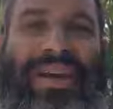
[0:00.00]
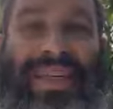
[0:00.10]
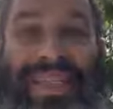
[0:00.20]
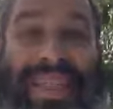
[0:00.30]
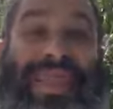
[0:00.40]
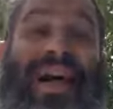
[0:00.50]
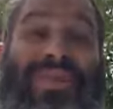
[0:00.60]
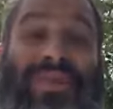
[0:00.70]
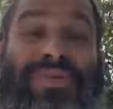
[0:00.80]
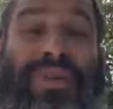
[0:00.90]
He says,
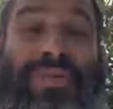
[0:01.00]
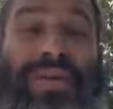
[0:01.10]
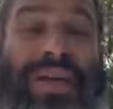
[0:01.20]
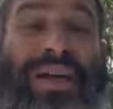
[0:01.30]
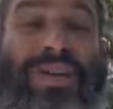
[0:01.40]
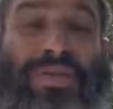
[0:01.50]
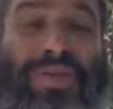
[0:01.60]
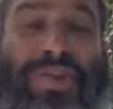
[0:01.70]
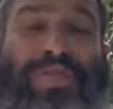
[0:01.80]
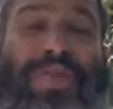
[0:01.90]
1,000 ruble, you
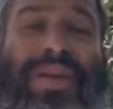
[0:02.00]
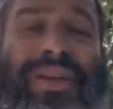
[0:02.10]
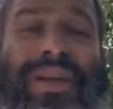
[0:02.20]
just bought